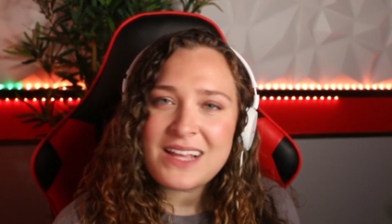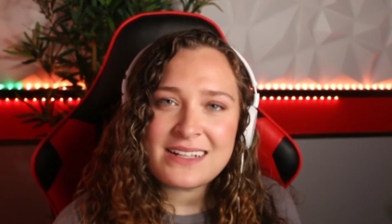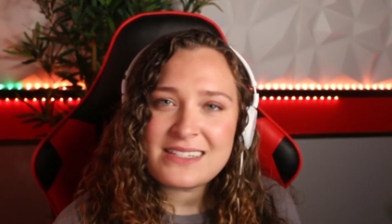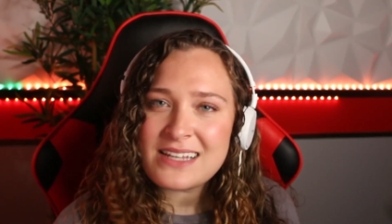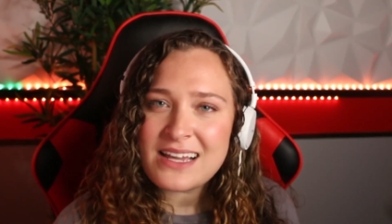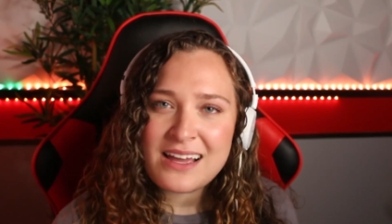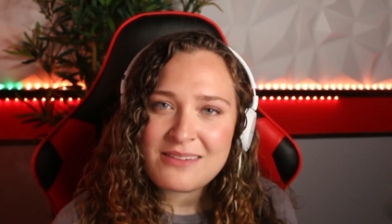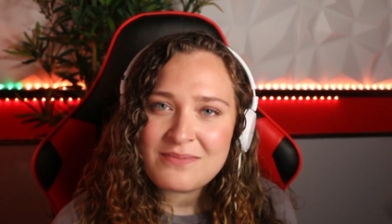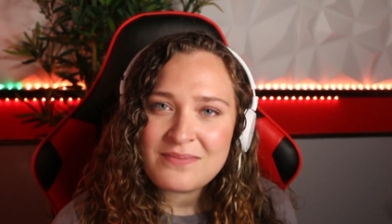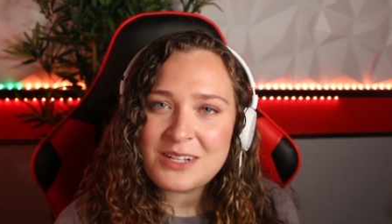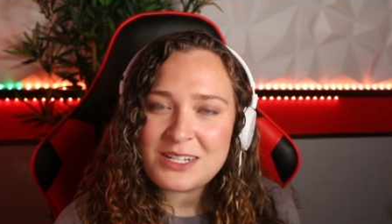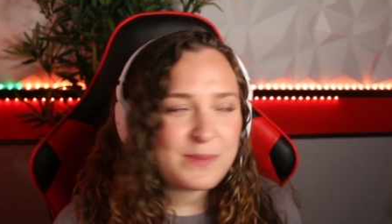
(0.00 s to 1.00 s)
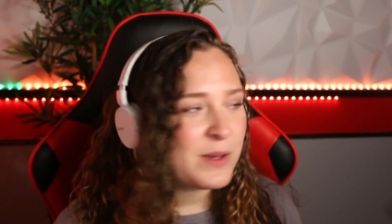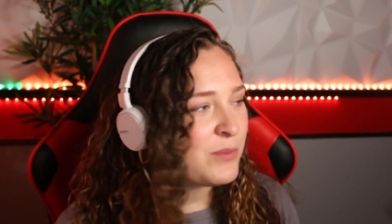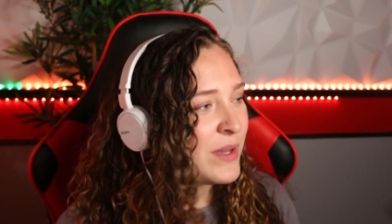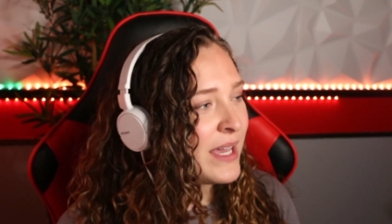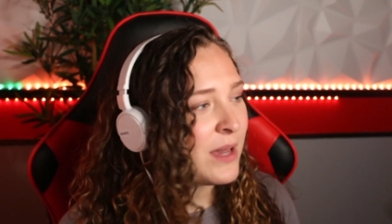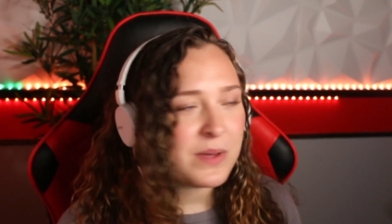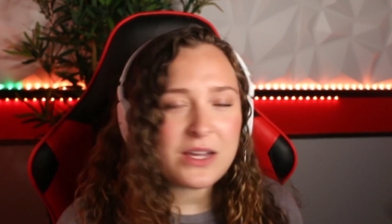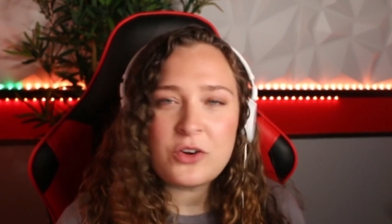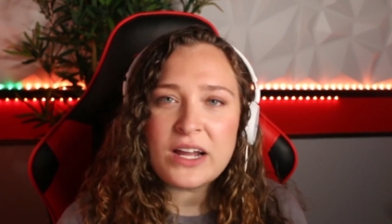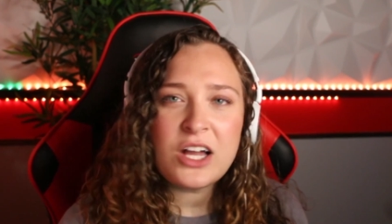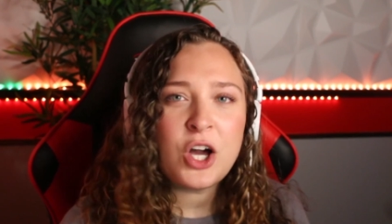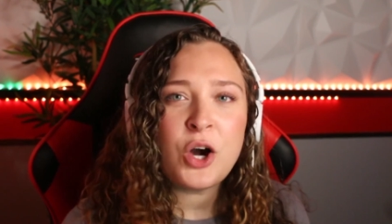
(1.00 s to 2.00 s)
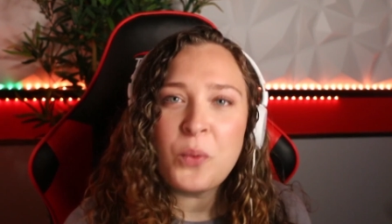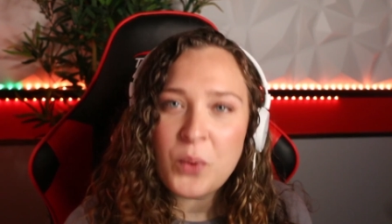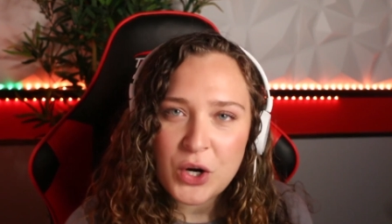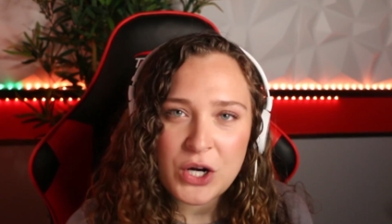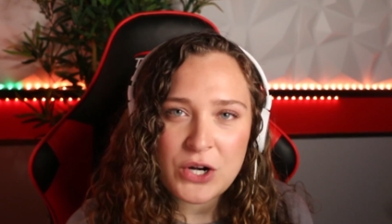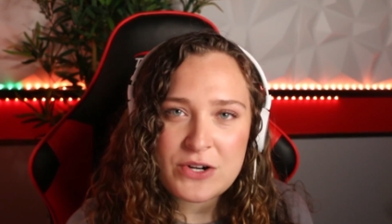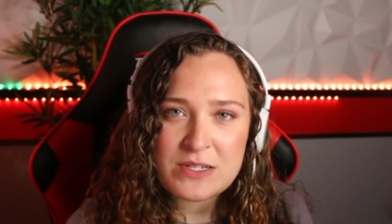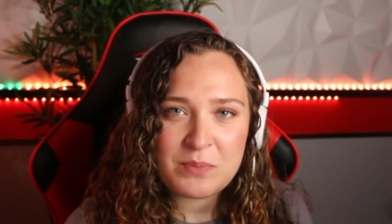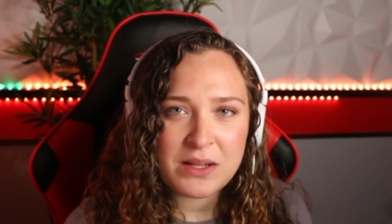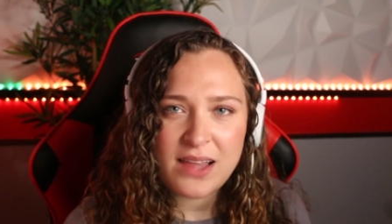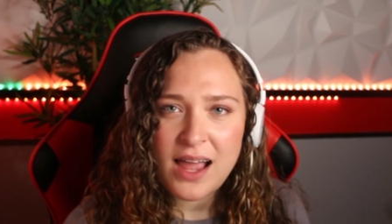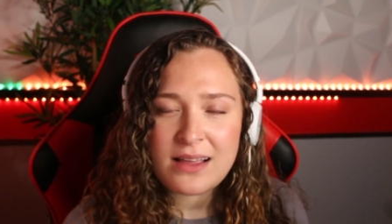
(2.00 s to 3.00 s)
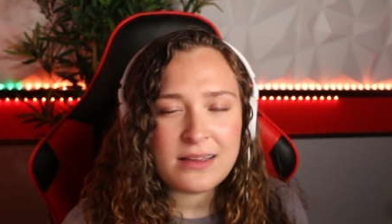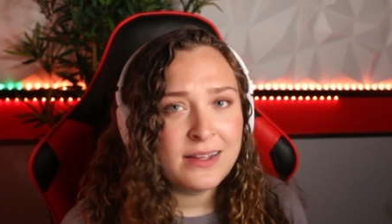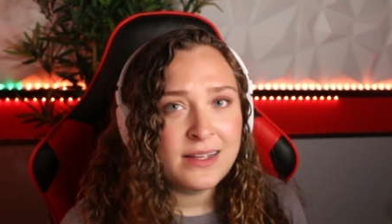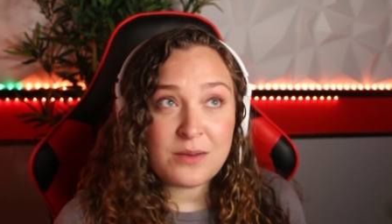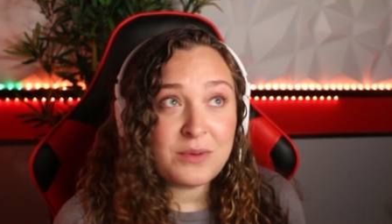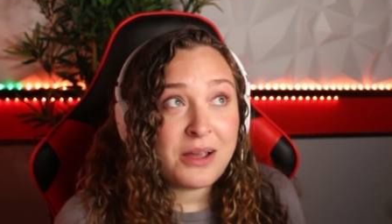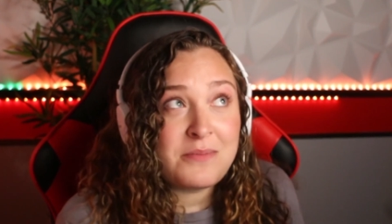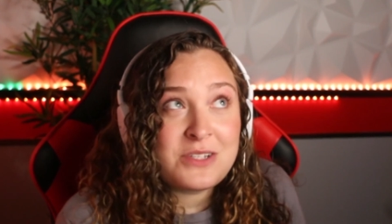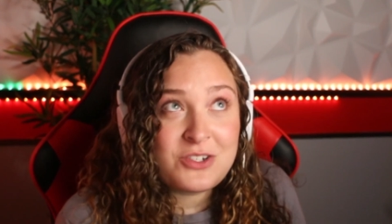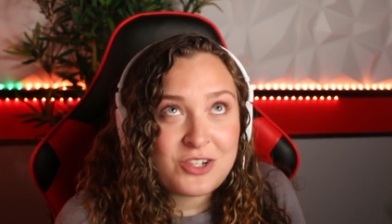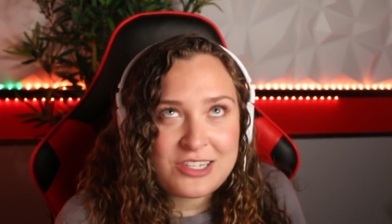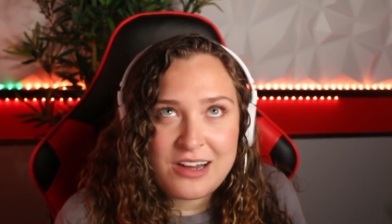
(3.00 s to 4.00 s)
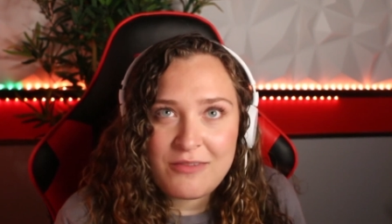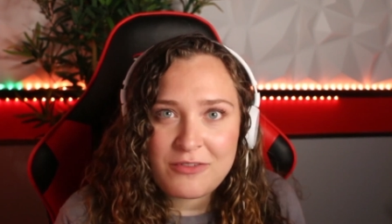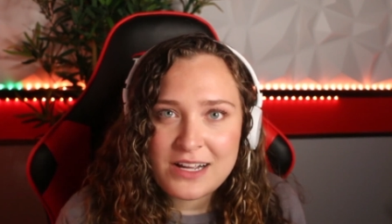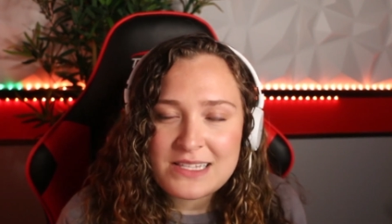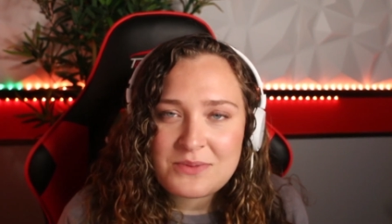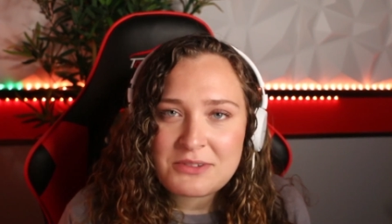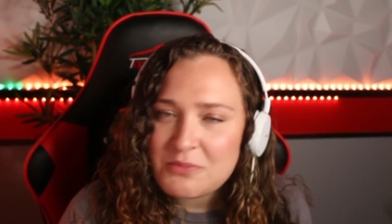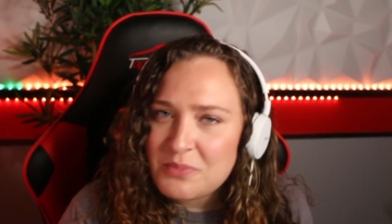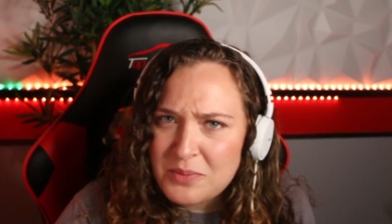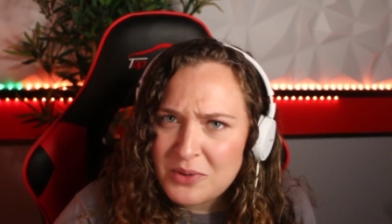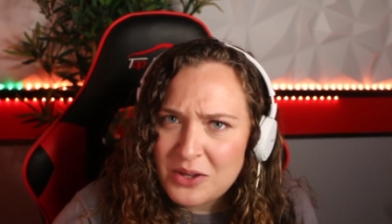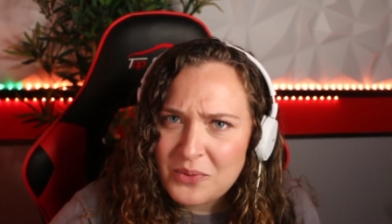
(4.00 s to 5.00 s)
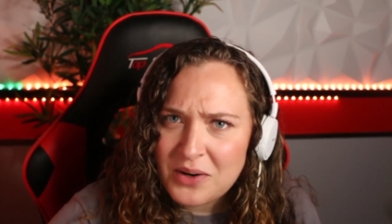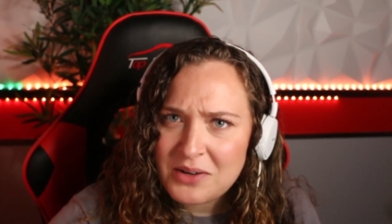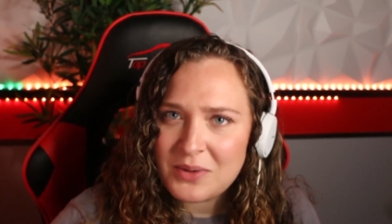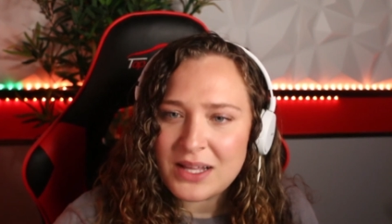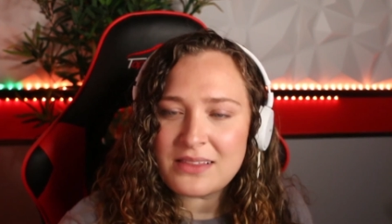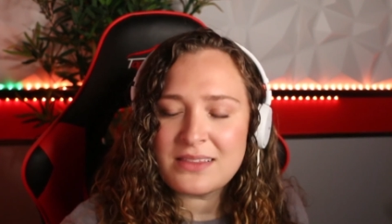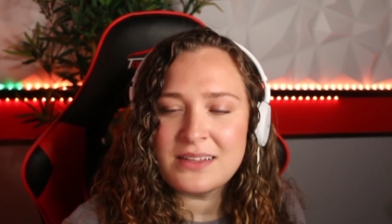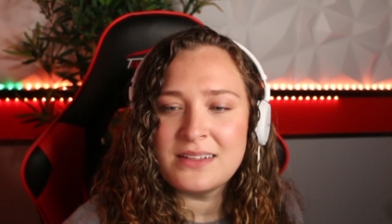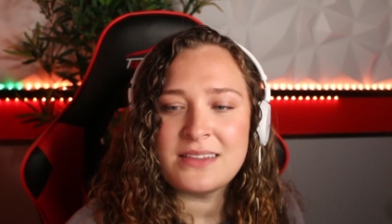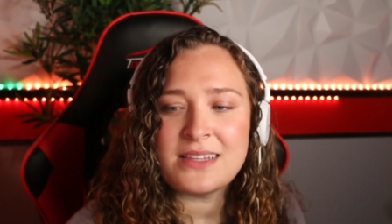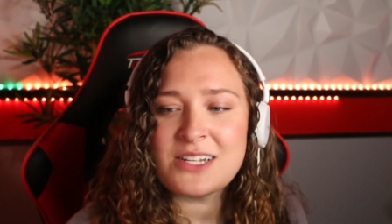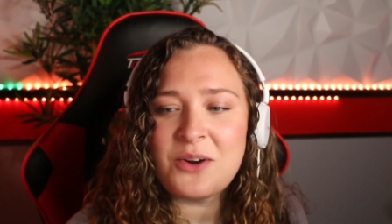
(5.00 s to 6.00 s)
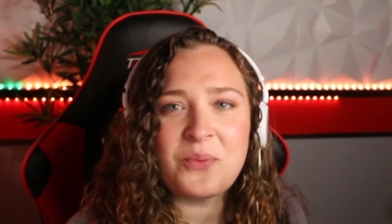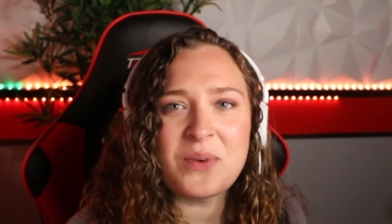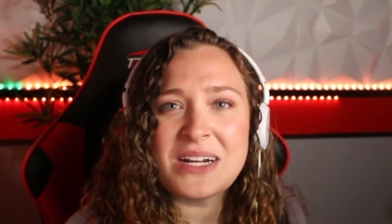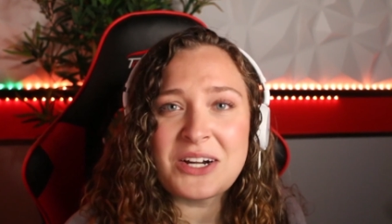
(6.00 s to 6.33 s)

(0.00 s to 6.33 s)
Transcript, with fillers: That's it. Doesn't mean we can't be great coworkers, but like sometimes you're just not friends with the people you work with. That's not